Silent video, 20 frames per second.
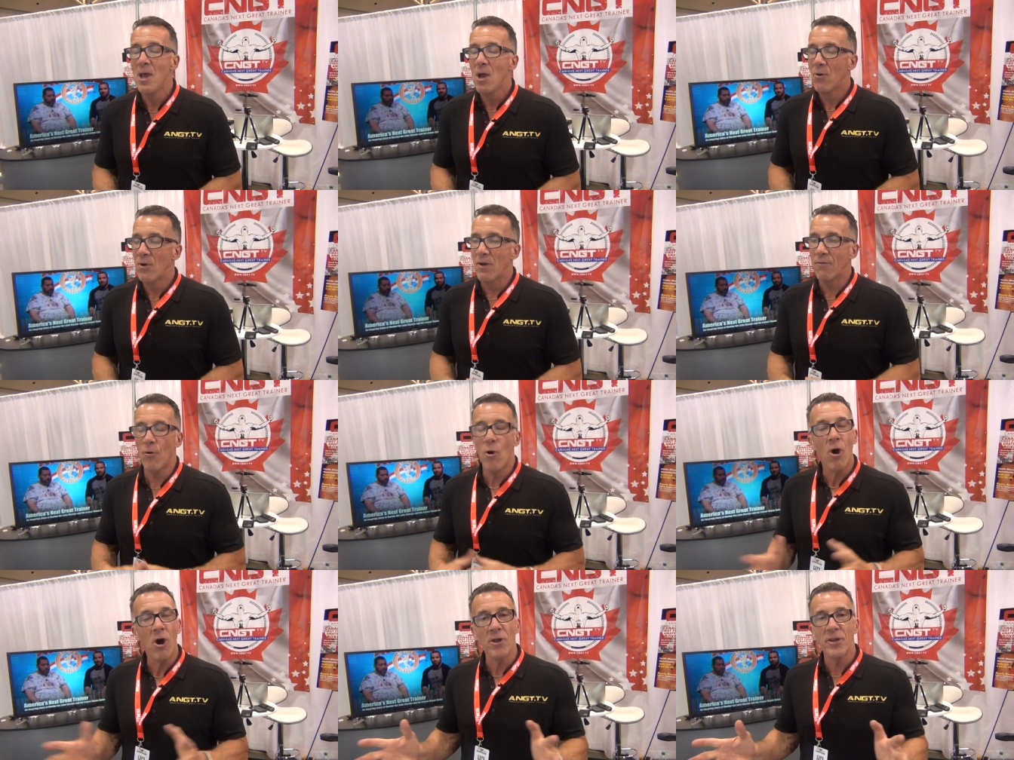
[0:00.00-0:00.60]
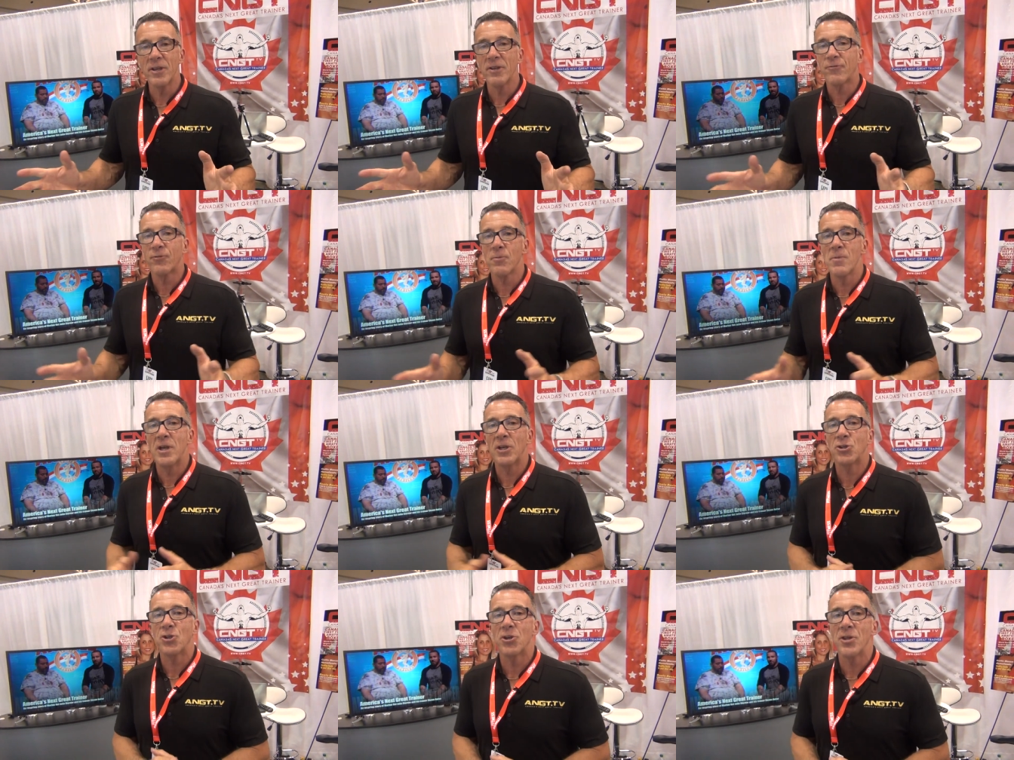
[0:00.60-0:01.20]
We have all the
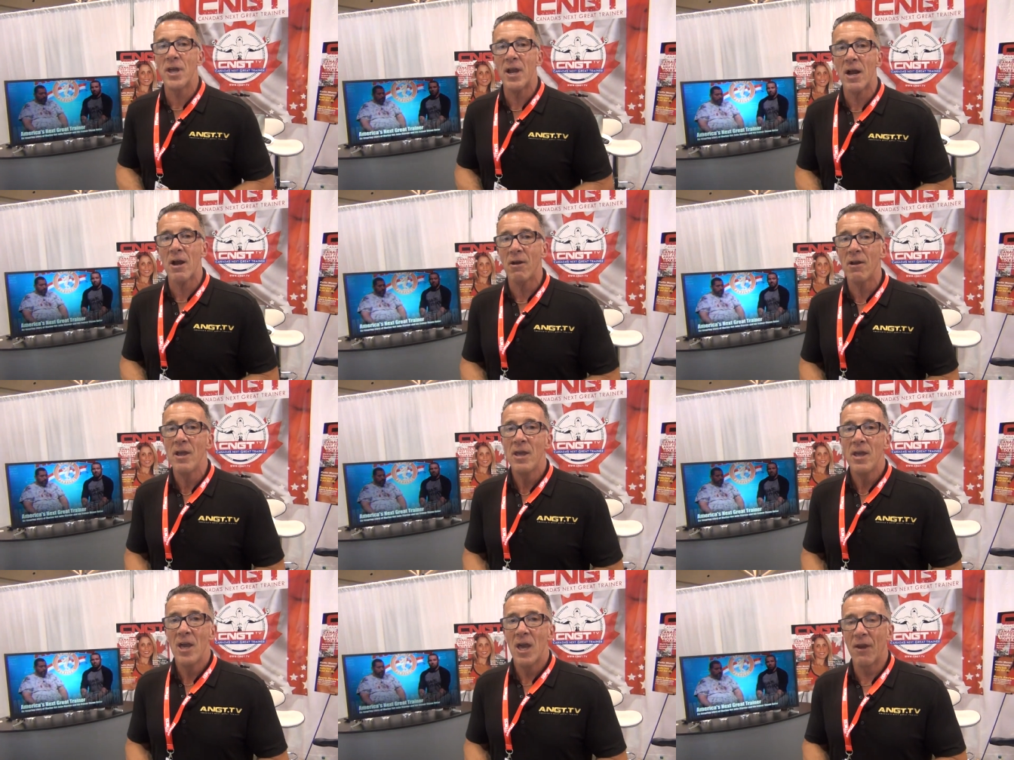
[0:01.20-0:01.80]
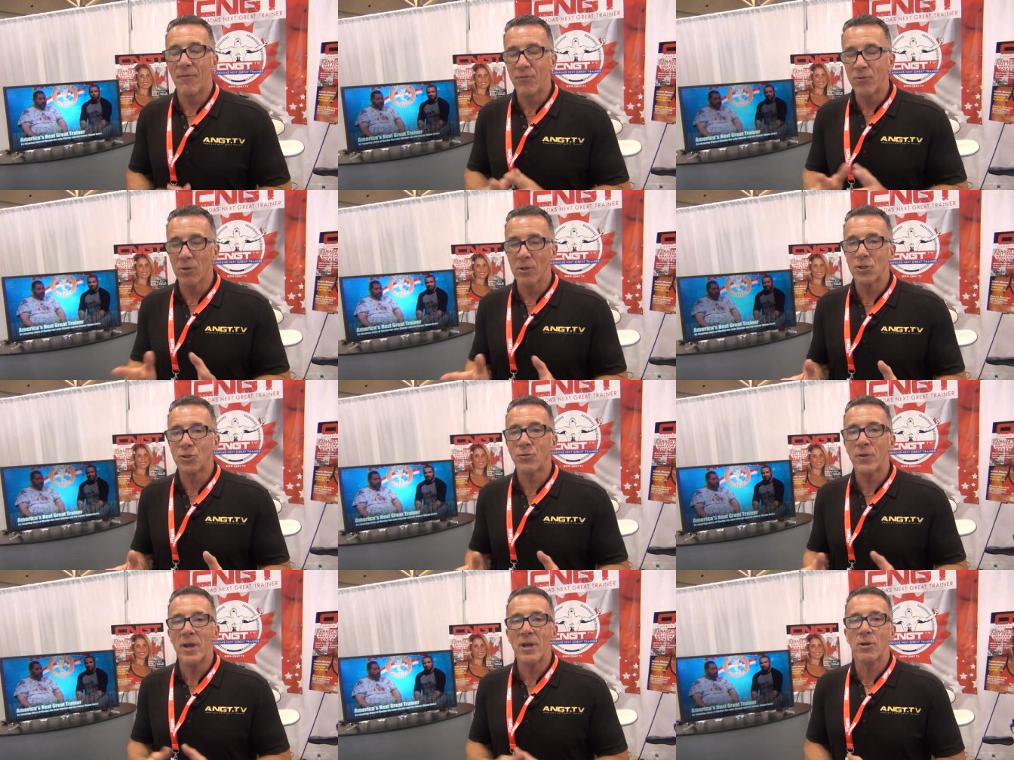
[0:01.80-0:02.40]
information there. And if you're a
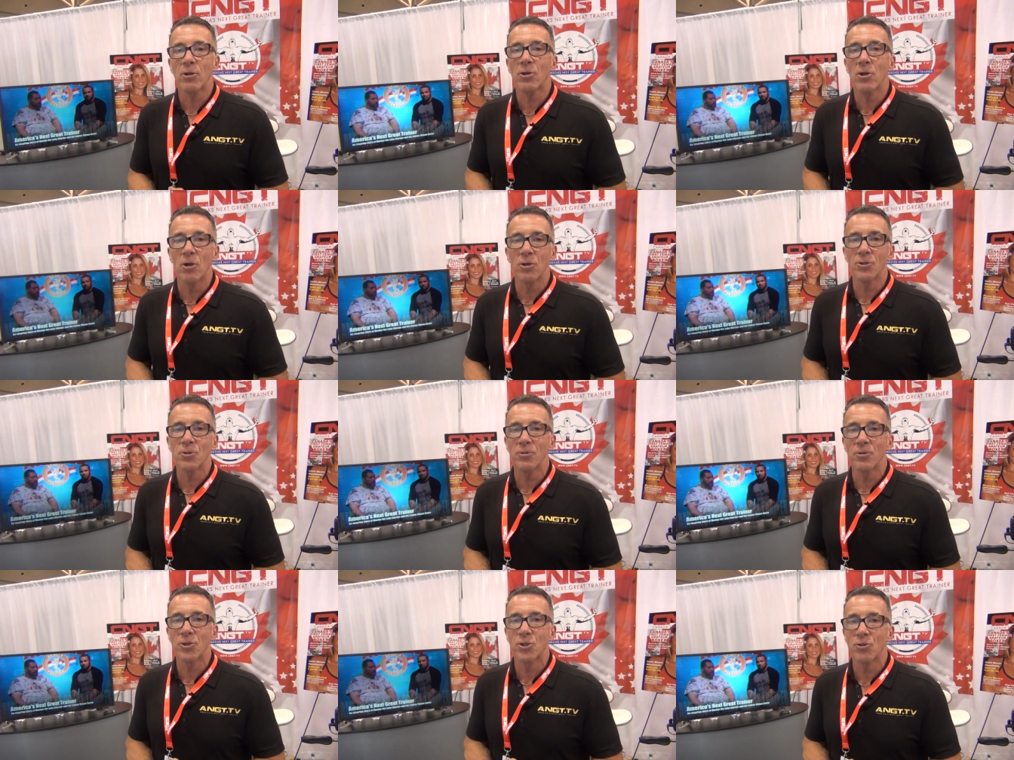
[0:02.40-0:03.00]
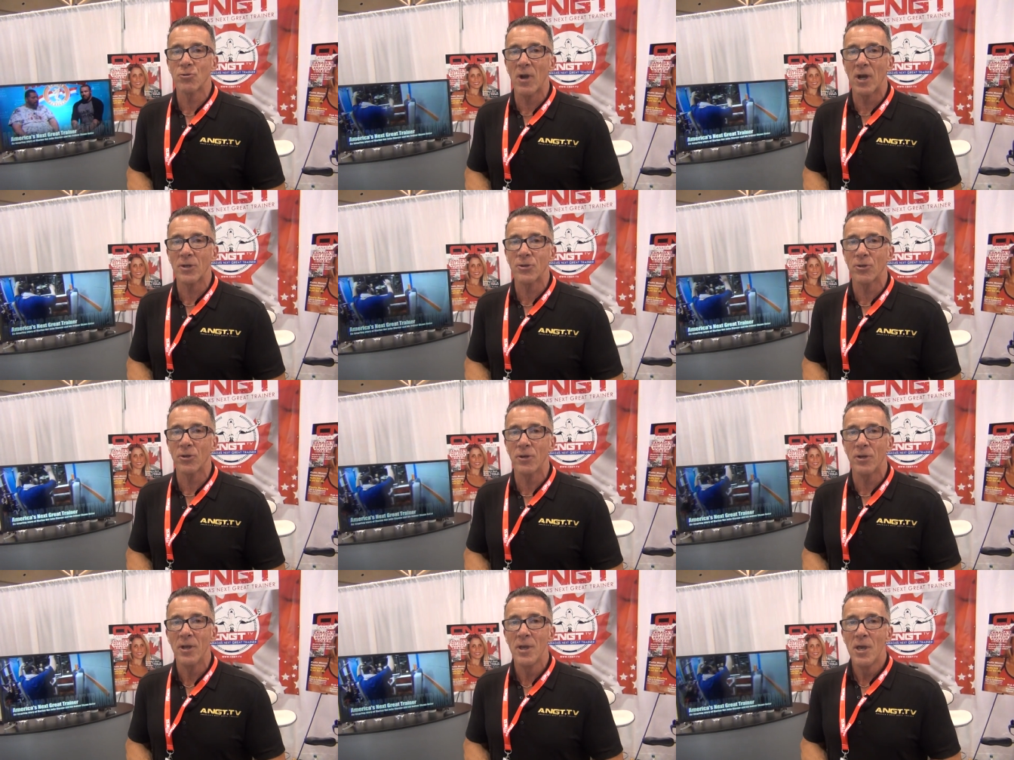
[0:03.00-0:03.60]
trainer, coach, or
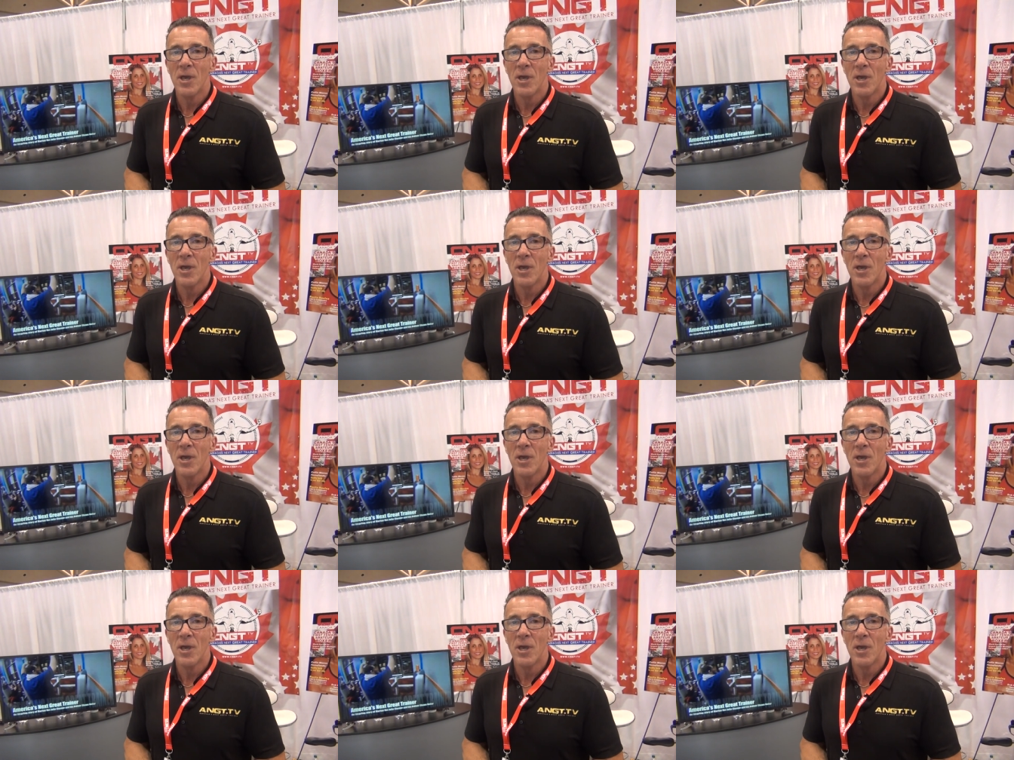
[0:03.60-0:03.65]
instructor,